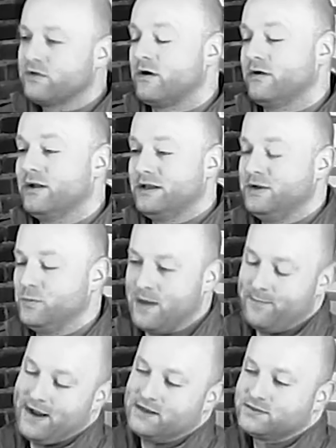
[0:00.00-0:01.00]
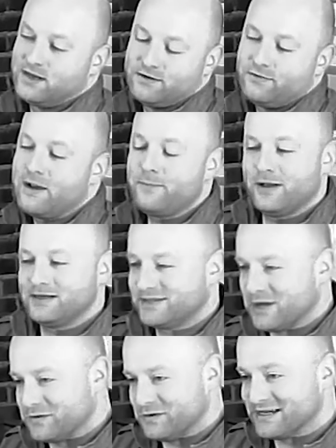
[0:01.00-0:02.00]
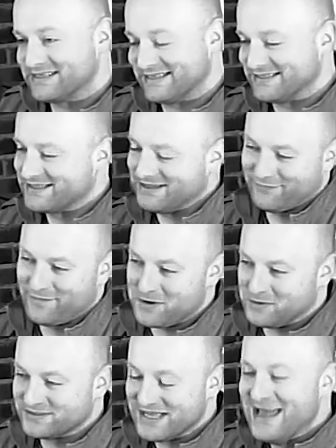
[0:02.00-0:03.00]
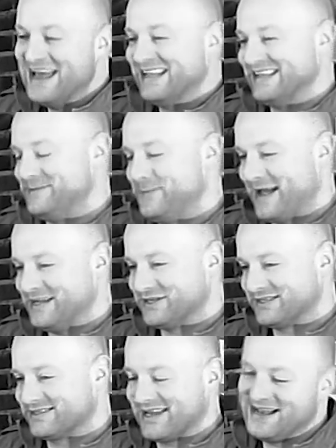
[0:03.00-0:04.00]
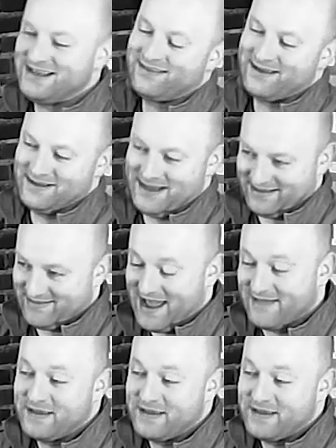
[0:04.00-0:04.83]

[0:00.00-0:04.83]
So you're going to need a web page. A great place to go do this is ClickFunnels, Lead Pages, anything like that.